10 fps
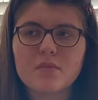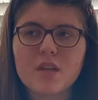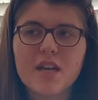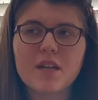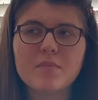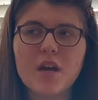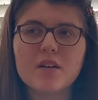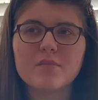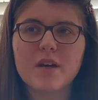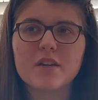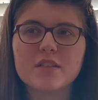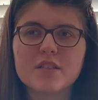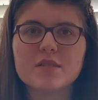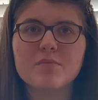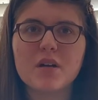I'm not
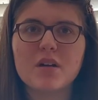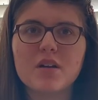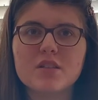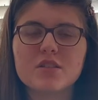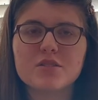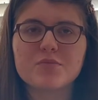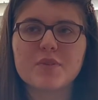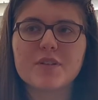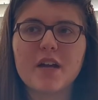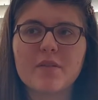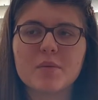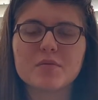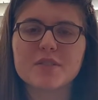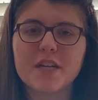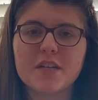embarrassed, but it's just weird to have people
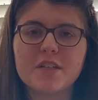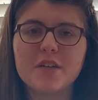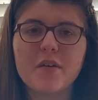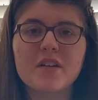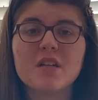stare at you.